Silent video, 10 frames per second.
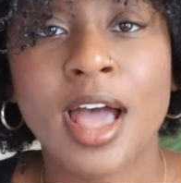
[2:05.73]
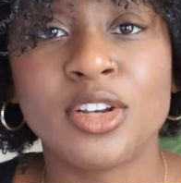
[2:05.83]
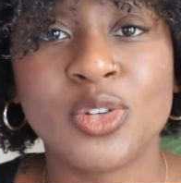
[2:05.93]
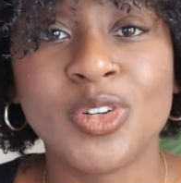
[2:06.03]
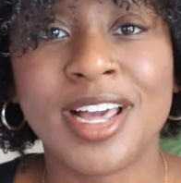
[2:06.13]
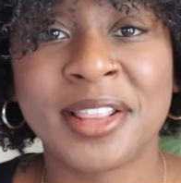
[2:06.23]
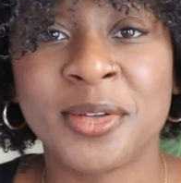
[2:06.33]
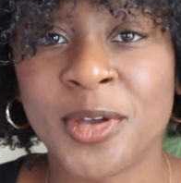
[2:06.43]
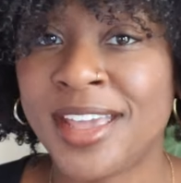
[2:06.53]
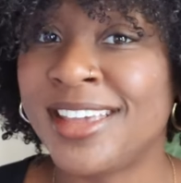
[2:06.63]
I do like
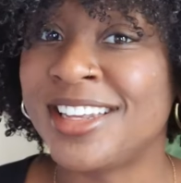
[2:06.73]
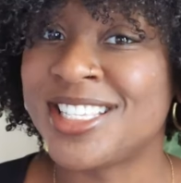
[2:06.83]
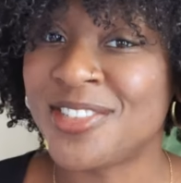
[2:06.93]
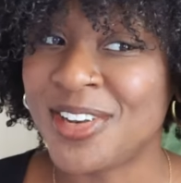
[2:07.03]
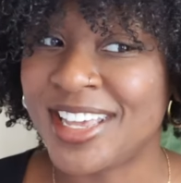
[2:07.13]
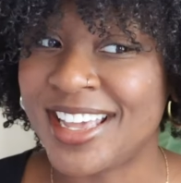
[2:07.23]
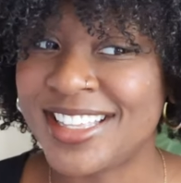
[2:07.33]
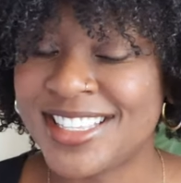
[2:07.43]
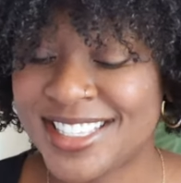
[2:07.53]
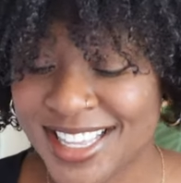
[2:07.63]
the way it
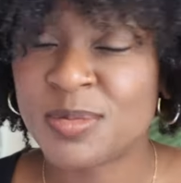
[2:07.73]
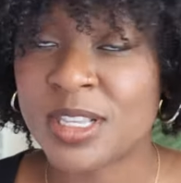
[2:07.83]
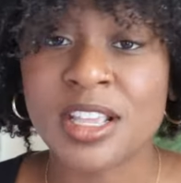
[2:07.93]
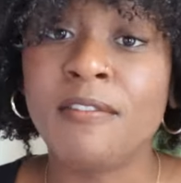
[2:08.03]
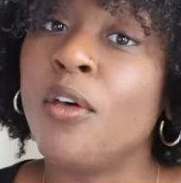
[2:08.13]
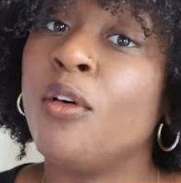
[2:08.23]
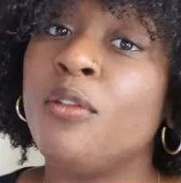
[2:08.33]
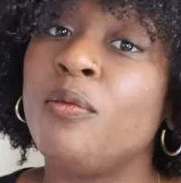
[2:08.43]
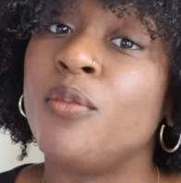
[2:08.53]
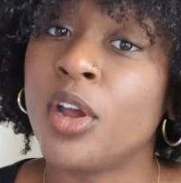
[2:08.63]
exfoliates. Makes my skin
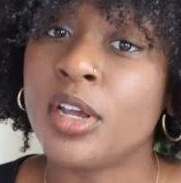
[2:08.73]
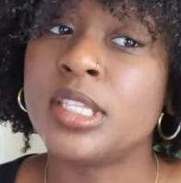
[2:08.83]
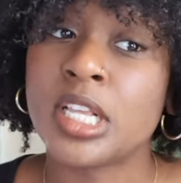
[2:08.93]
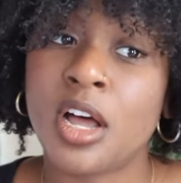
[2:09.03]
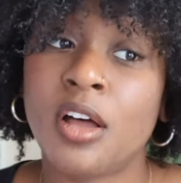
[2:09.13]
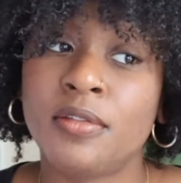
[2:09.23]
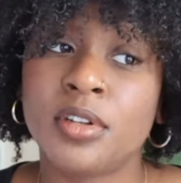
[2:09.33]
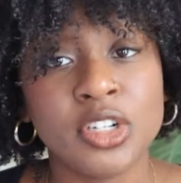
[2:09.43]
feel very soft.